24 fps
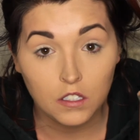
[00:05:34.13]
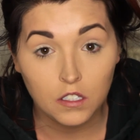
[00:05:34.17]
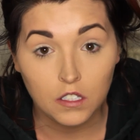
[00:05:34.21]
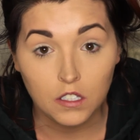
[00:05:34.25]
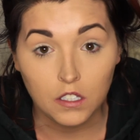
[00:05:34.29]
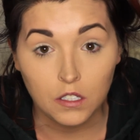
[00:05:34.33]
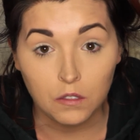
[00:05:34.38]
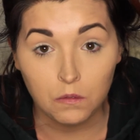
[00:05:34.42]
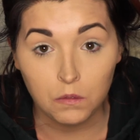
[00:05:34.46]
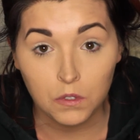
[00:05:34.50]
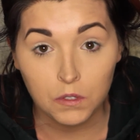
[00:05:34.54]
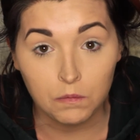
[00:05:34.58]

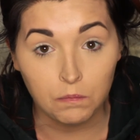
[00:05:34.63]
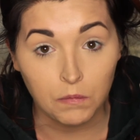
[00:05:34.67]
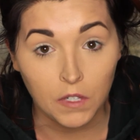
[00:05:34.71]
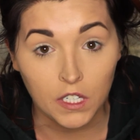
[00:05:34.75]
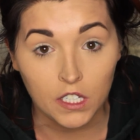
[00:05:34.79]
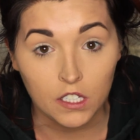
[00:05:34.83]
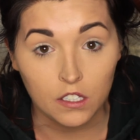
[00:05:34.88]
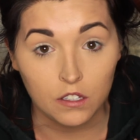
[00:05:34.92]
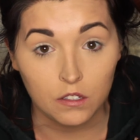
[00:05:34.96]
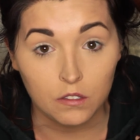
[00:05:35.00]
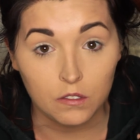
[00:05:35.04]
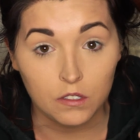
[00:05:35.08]
You wouldn't make
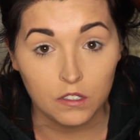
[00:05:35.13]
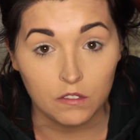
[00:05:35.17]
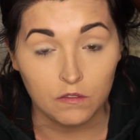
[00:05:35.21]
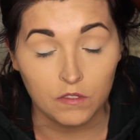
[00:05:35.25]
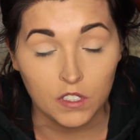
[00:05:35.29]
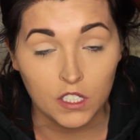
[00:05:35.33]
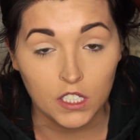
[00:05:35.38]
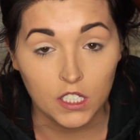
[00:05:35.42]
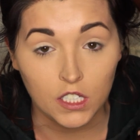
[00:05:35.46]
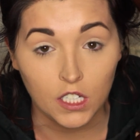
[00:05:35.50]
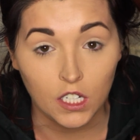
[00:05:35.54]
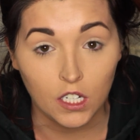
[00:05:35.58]
it through the
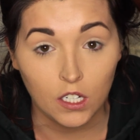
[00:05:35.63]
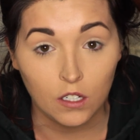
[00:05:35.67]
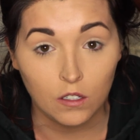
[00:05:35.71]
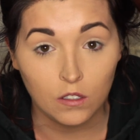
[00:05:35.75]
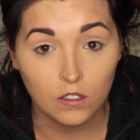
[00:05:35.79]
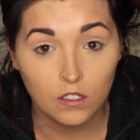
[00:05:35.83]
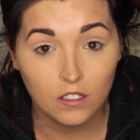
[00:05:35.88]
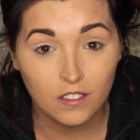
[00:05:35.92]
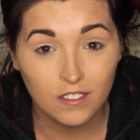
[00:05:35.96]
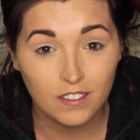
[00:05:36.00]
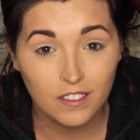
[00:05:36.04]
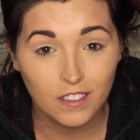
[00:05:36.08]
video.
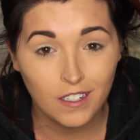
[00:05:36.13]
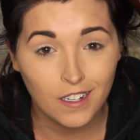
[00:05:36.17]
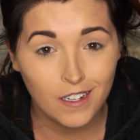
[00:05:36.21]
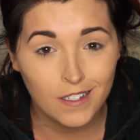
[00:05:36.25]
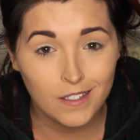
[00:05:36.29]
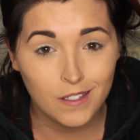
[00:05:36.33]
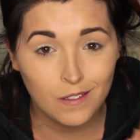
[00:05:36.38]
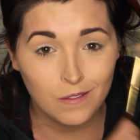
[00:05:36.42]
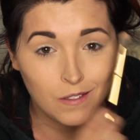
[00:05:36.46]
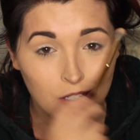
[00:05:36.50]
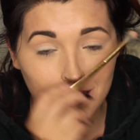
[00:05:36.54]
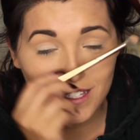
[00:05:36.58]

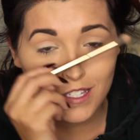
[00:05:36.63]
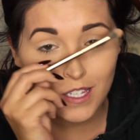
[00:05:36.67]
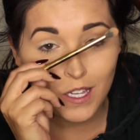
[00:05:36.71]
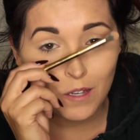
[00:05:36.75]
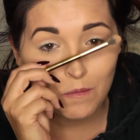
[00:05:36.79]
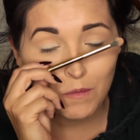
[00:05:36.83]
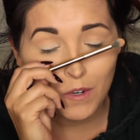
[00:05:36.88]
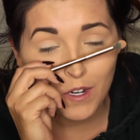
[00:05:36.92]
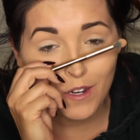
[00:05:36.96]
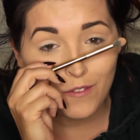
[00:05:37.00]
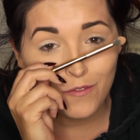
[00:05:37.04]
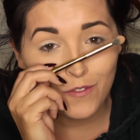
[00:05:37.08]
Also,
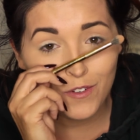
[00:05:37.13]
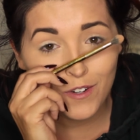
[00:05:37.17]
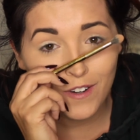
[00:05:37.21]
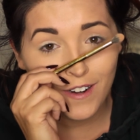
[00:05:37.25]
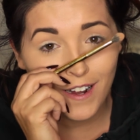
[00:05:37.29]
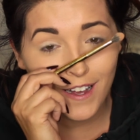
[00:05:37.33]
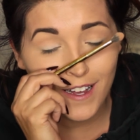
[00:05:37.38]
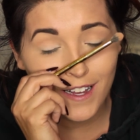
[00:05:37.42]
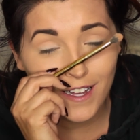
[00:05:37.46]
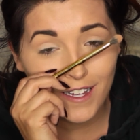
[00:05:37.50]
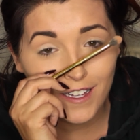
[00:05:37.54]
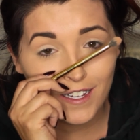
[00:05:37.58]
disclaimer, if you're
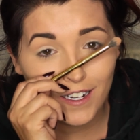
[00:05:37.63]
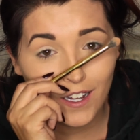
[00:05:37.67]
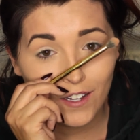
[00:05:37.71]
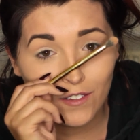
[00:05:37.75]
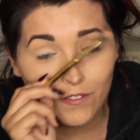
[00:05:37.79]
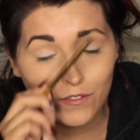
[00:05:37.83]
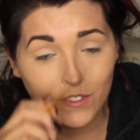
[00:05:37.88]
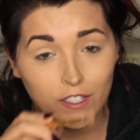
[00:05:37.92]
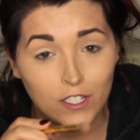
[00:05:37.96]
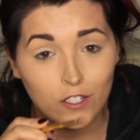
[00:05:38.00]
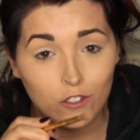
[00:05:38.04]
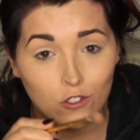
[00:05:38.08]
not
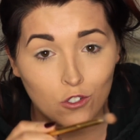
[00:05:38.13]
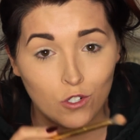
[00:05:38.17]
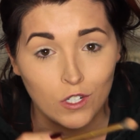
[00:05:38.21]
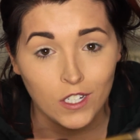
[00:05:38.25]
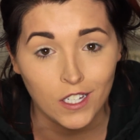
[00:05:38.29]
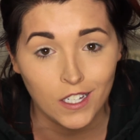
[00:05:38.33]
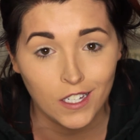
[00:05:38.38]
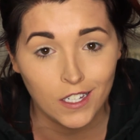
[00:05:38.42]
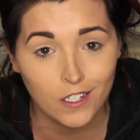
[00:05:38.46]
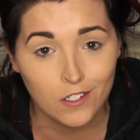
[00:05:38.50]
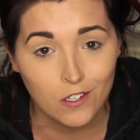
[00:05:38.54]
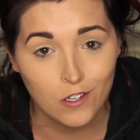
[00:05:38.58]
of legal
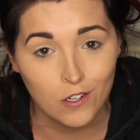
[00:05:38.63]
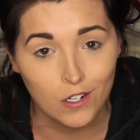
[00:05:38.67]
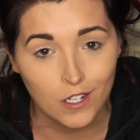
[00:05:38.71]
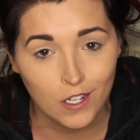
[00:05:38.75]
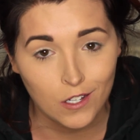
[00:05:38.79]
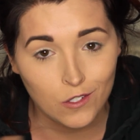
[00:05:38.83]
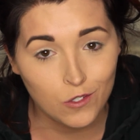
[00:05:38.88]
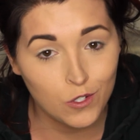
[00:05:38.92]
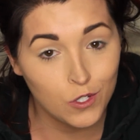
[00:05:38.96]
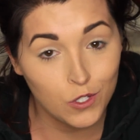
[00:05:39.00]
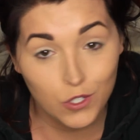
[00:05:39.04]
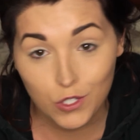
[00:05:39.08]
drinking age in your
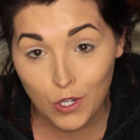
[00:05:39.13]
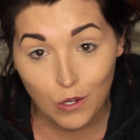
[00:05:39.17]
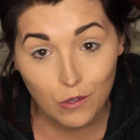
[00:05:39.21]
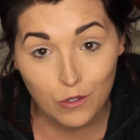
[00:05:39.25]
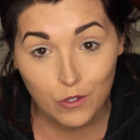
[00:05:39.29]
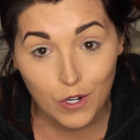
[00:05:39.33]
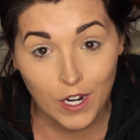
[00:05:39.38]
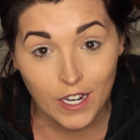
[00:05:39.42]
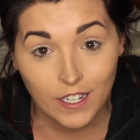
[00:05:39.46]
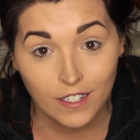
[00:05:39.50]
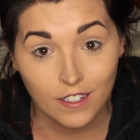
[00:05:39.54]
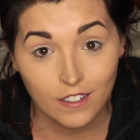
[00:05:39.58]
country, don't
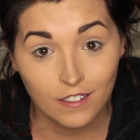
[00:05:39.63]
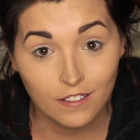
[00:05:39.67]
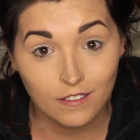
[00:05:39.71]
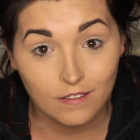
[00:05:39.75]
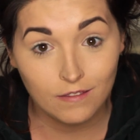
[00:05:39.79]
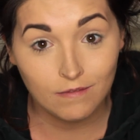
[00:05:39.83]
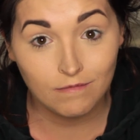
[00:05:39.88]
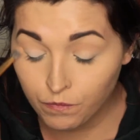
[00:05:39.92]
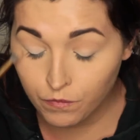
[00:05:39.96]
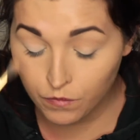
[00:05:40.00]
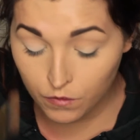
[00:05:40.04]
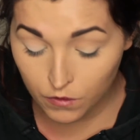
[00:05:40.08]
drink.
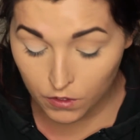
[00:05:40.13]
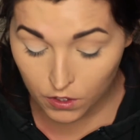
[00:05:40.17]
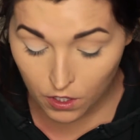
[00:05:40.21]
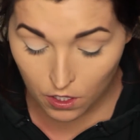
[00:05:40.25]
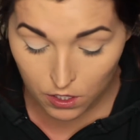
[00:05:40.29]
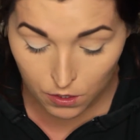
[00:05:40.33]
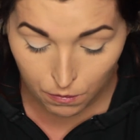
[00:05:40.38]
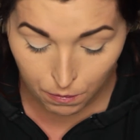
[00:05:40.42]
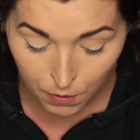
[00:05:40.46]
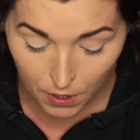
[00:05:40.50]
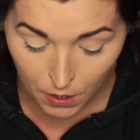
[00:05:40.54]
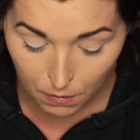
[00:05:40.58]
Those
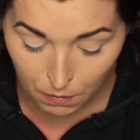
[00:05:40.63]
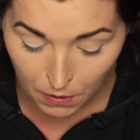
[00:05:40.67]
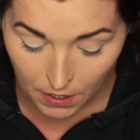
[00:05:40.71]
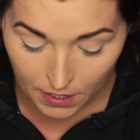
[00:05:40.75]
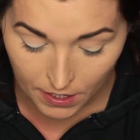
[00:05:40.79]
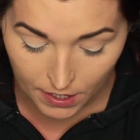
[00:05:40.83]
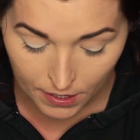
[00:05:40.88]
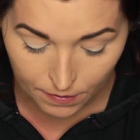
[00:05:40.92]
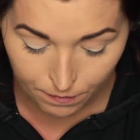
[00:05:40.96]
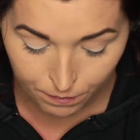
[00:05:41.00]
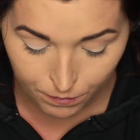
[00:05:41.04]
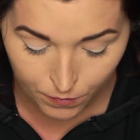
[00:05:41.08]
are pretty
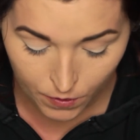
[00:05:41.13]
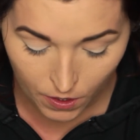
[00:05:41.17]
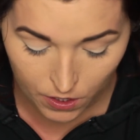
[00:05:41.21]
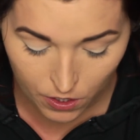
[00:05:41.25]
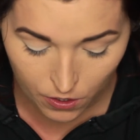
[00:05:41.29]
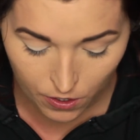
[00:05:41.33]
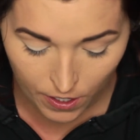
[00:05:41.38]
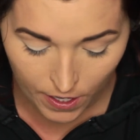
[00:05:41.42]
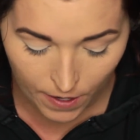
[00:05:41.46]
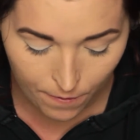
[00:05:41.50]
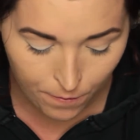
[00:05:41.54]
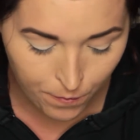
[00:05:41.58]
blended, looks
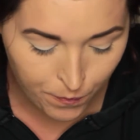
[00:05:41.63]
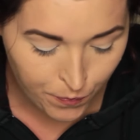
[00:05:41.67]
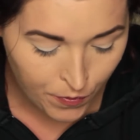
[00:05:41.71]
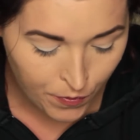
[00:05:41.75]
great.